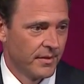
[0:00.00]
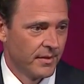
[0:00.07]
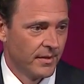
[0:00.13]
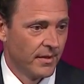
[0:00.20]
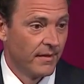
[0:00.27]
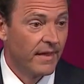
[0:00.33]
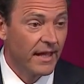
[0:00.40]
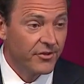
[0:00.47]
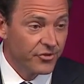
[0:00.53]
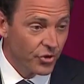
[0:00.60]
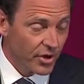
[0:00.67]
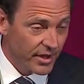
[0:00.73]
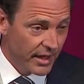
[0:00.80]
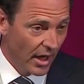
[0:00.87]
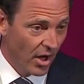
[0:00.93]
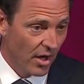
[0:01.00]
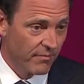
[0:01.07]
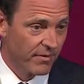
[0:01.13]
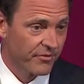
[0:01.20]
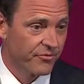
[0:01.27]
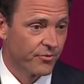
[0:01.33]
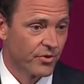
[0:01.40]
They took care of us
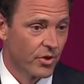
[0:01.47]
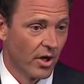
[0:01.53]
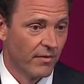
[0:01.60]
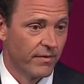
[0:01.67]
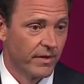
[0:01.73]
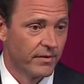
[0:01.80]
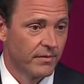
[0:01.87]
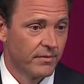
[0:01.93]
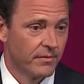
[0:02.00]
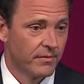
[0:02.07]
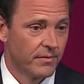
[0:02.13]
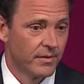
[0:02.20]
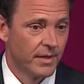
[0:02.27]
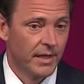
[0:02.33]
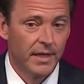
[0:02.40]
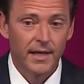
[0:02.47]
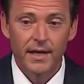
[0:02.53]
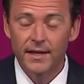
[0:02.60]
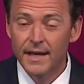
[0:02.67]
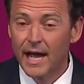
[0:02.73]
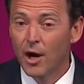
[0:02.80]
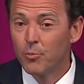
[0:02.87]
through COVID. And
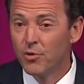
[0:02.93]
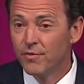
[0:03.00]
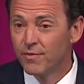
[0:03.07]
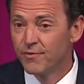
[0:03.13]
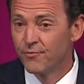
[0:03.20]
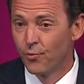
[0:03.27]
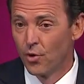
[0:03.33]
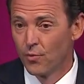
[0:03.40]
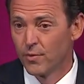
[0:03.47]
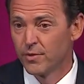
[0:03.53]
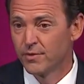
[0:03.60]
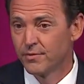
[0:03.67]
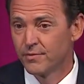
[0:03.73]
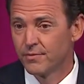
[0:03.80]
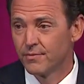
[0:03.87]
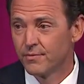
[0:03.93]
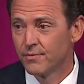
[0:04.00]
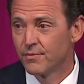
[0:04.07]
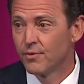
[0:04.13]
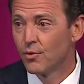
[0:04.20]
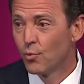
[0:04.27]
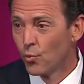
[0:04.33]
now moving forward,
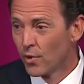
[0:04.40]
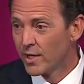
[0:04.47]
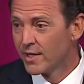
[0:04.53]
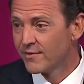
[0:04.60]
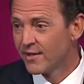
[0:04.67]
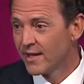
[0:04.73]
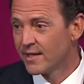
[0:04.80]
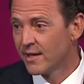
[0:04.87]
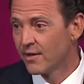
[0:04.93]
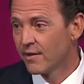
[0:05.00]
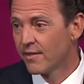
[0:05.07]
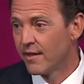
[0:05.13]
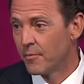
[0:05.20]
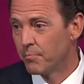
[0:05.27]
we're going to take care of them.